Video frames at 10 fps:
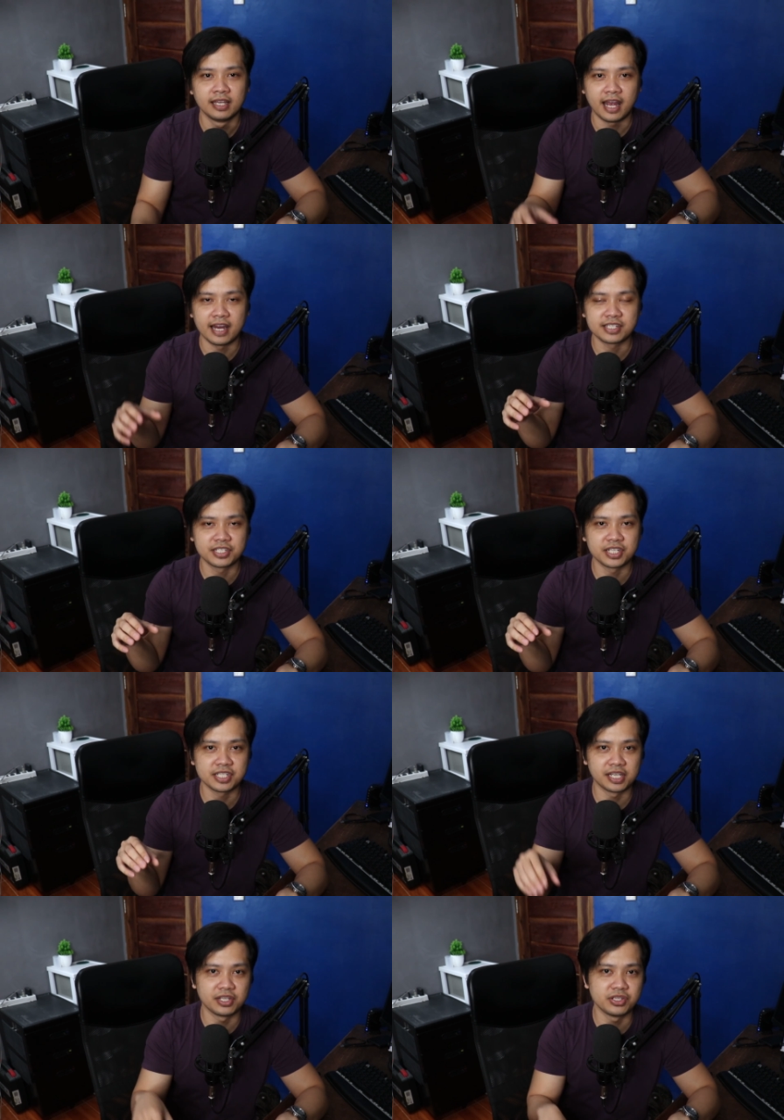I
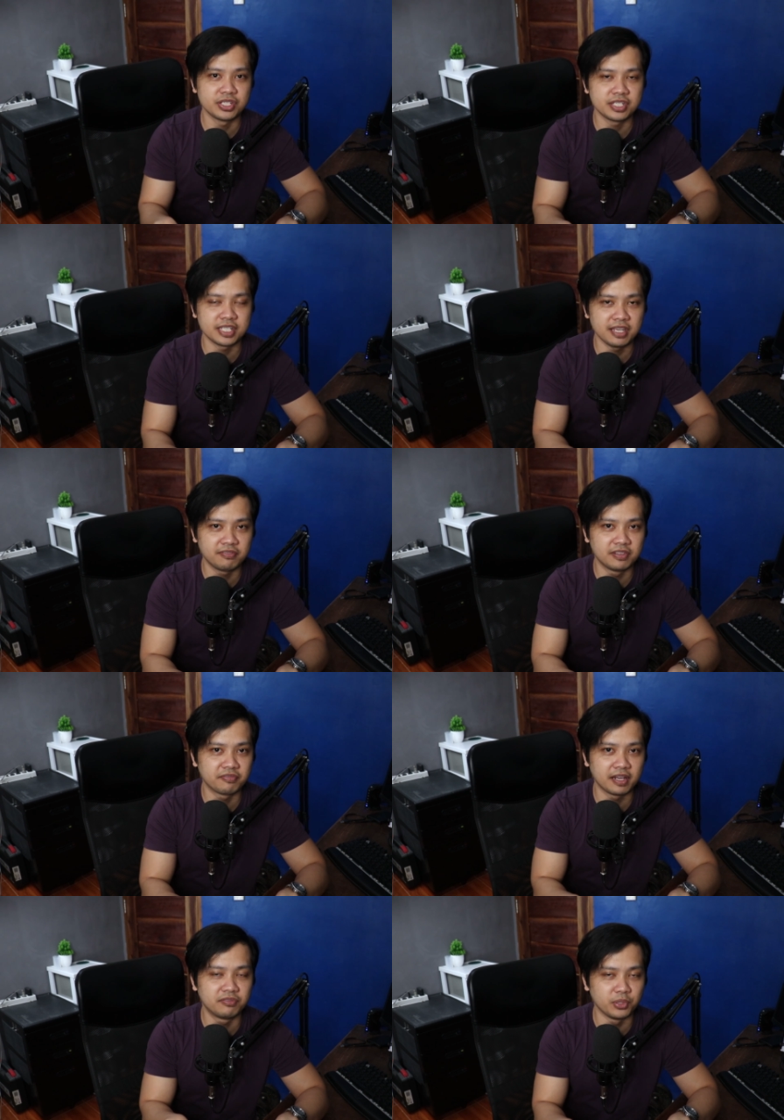suggest na you save the
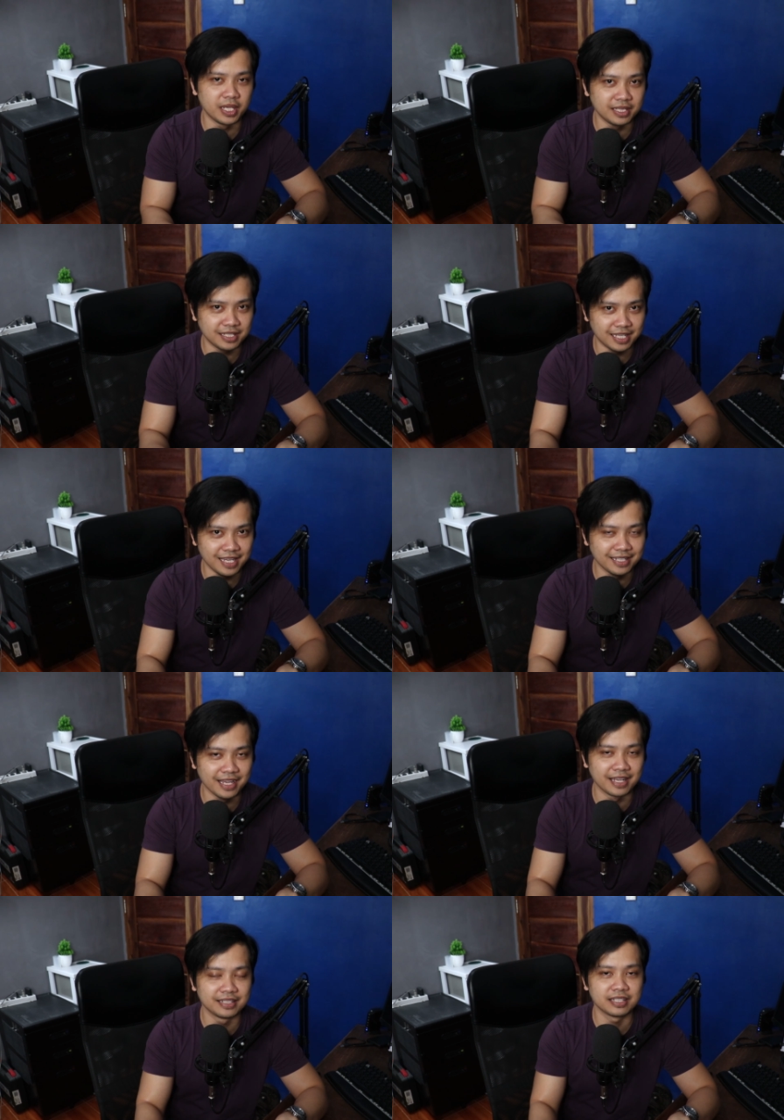five to eight K
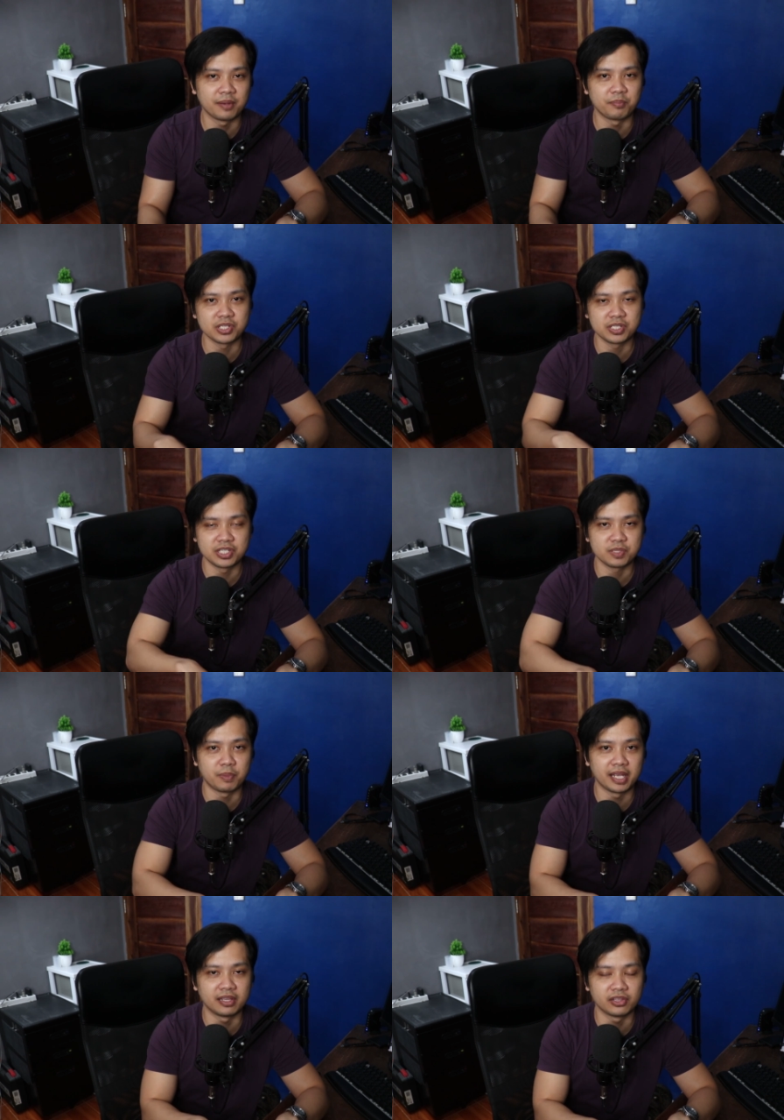na yan, tapos just
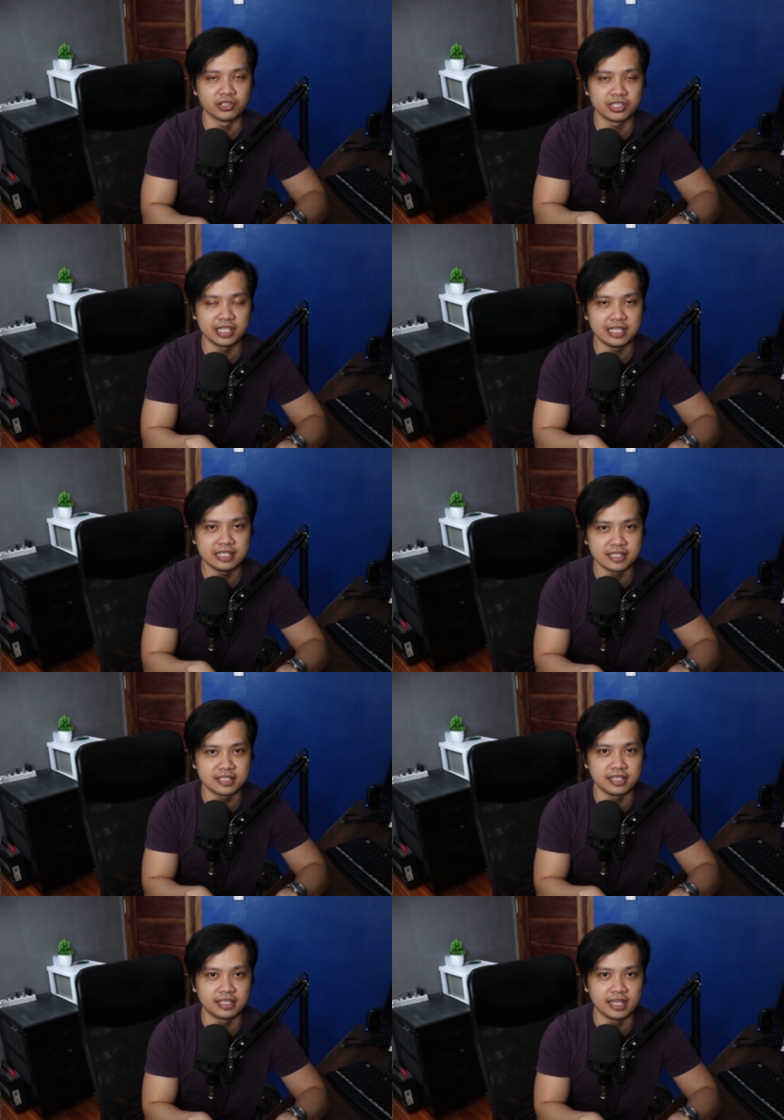buy the thirty
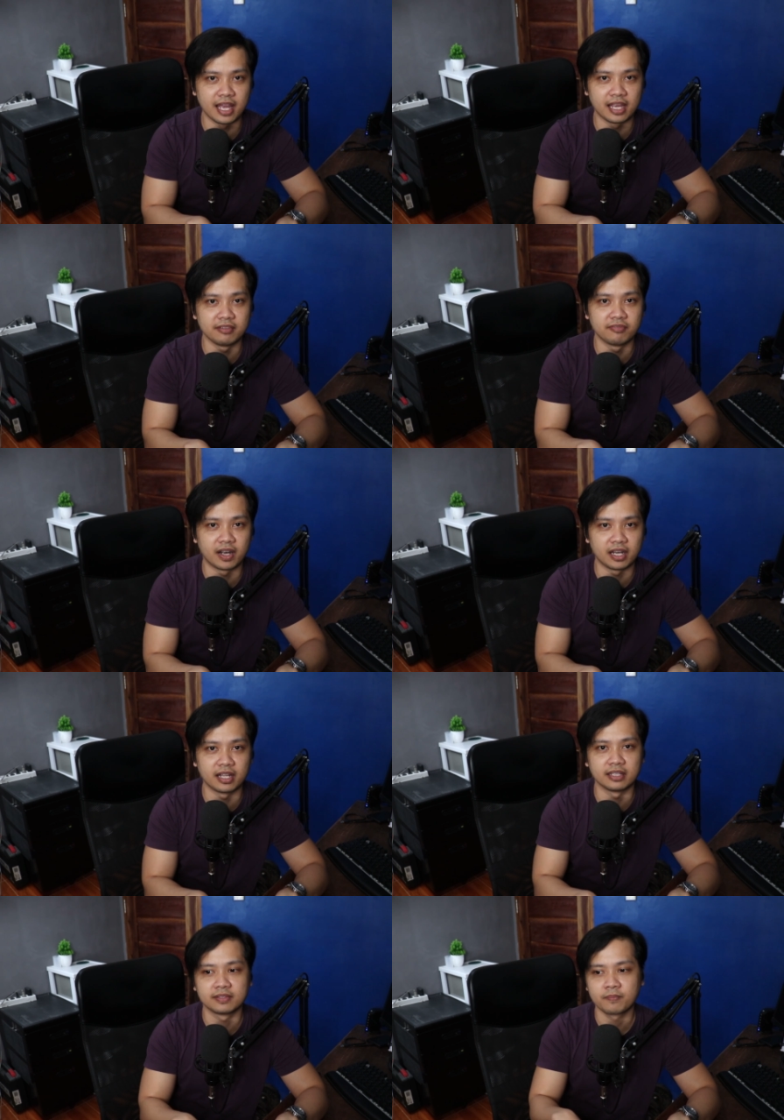sixty Ti
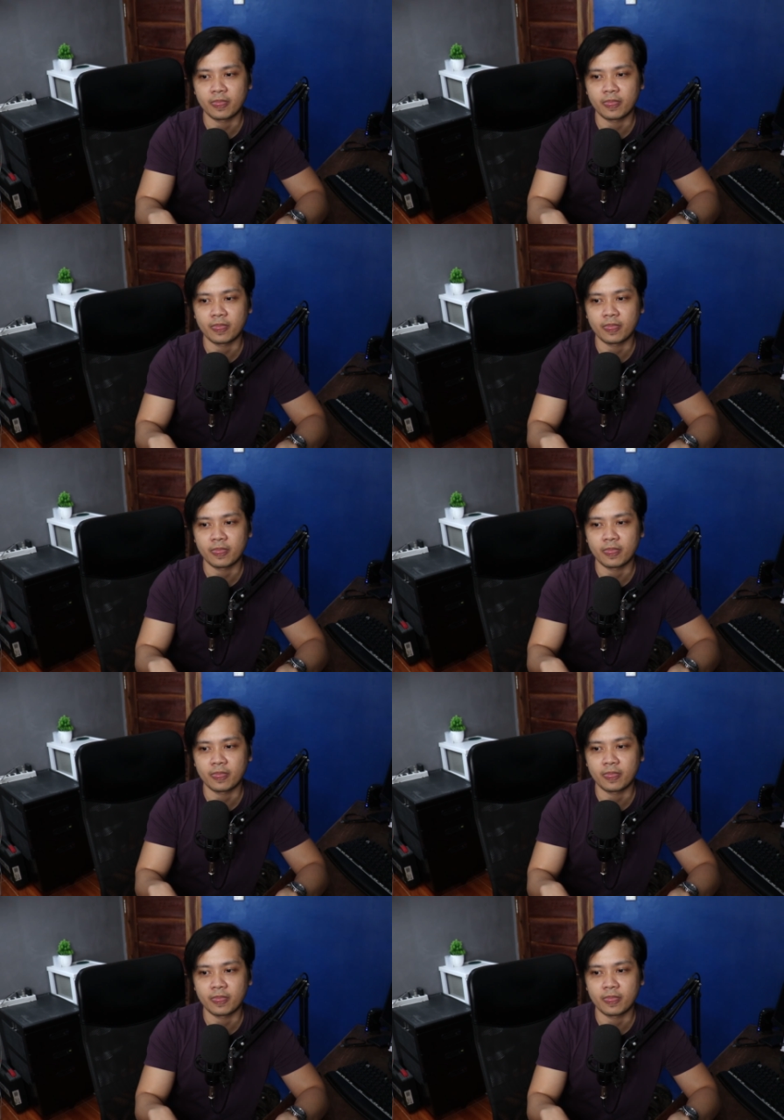variant.